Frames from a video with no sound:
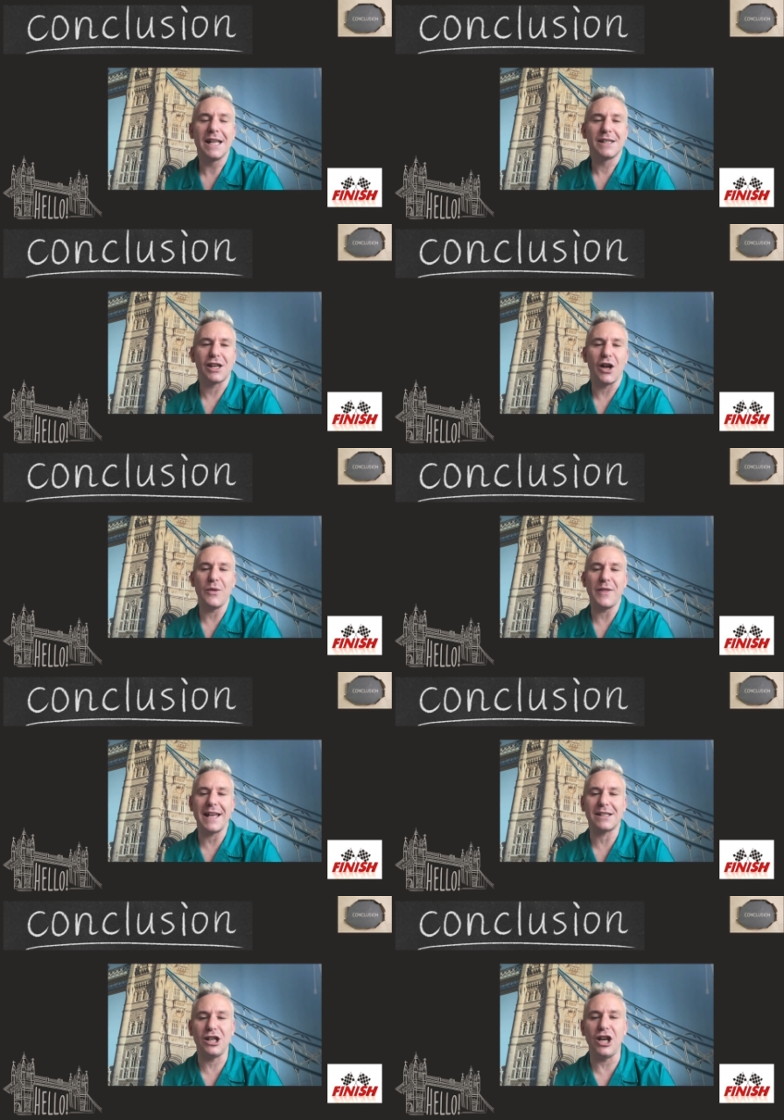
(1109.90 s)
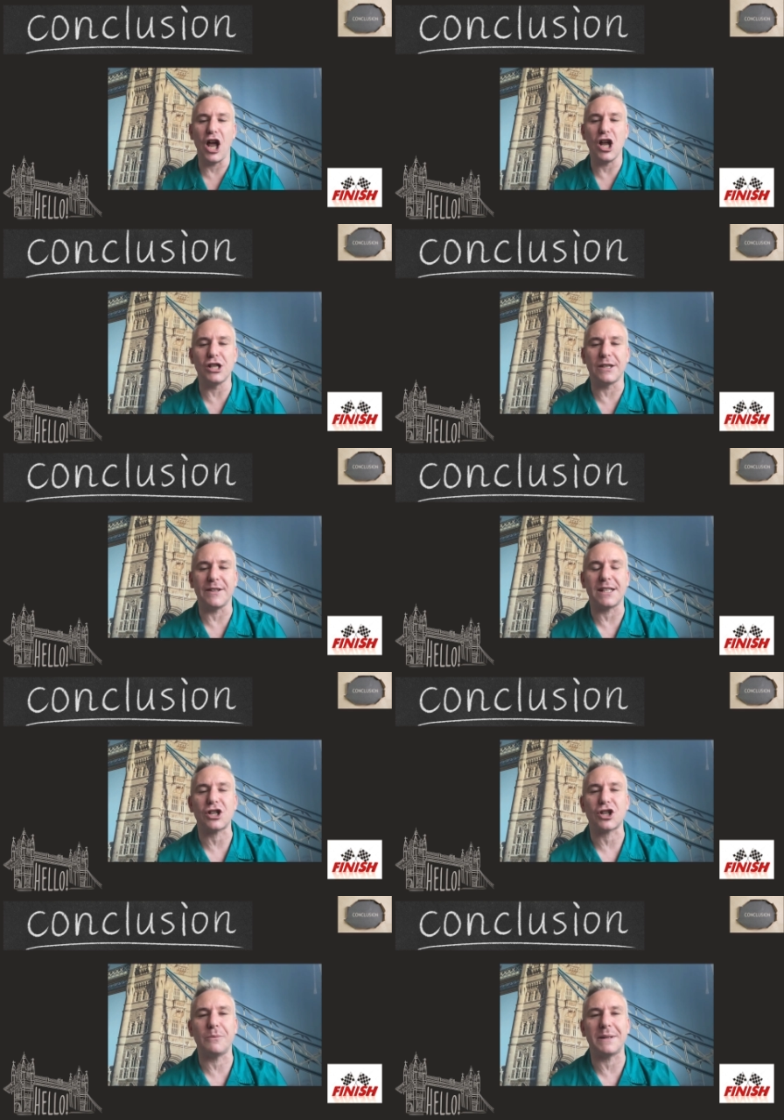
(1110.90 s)
So there's loads of
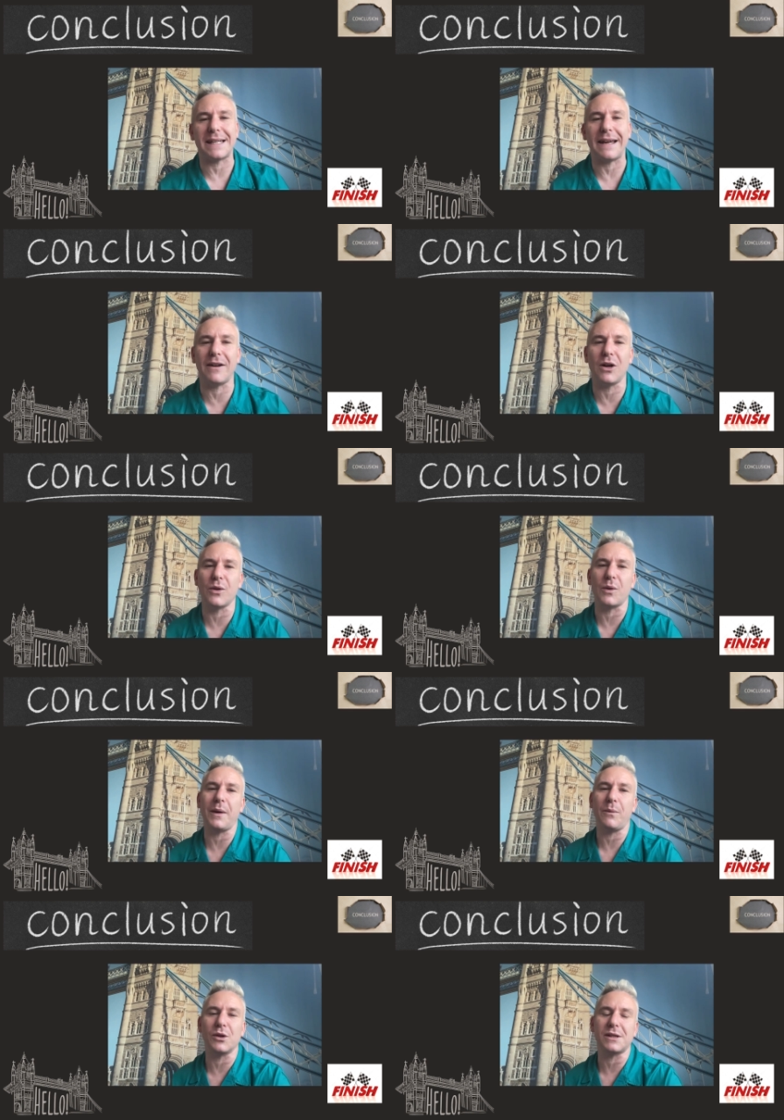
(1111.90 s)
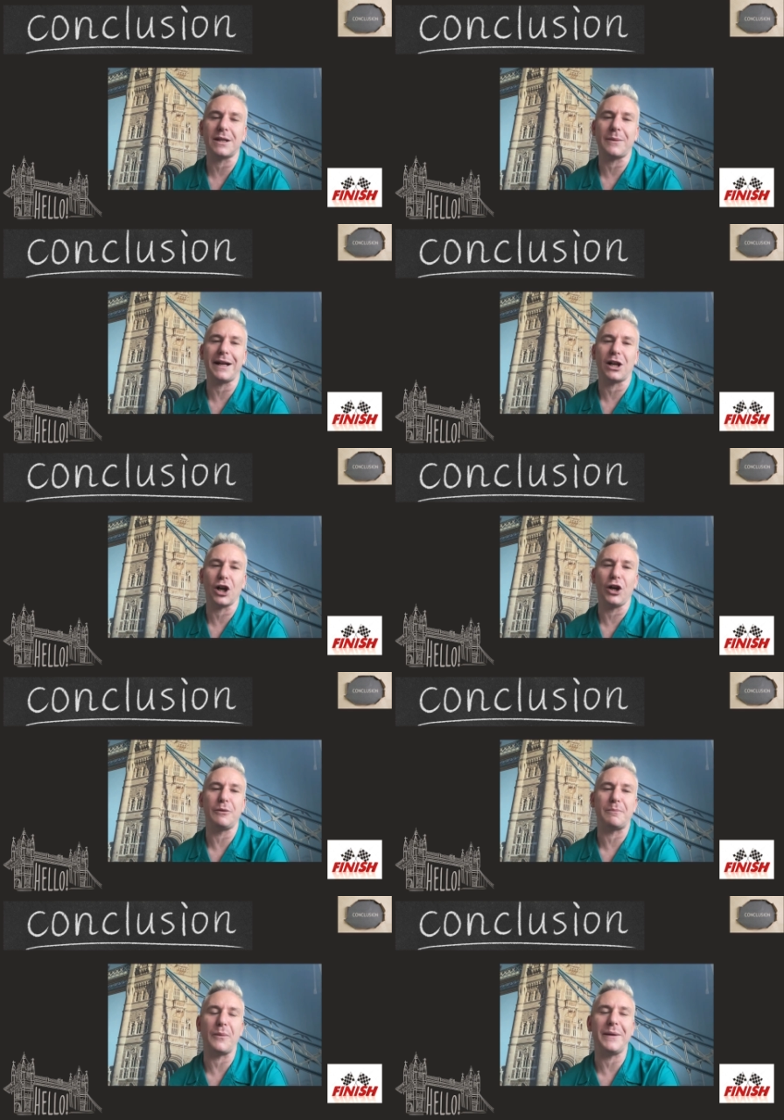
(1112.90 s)
additional material that we wanted to include,
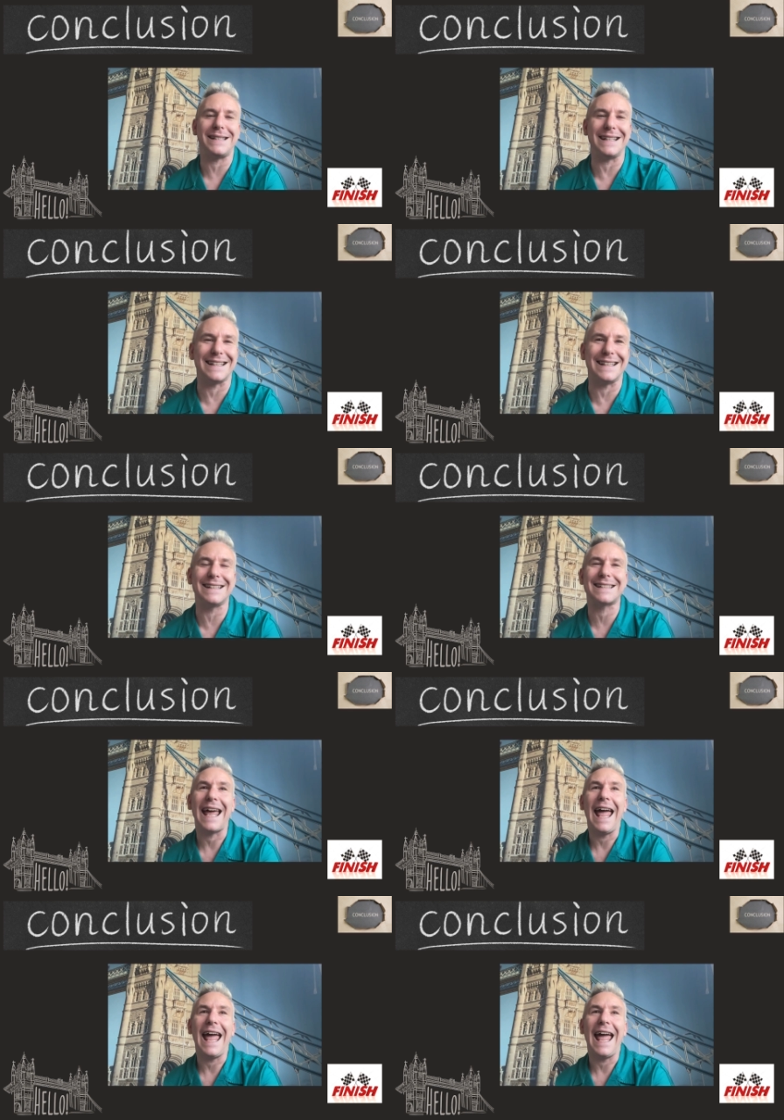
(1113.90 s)
but we didn't.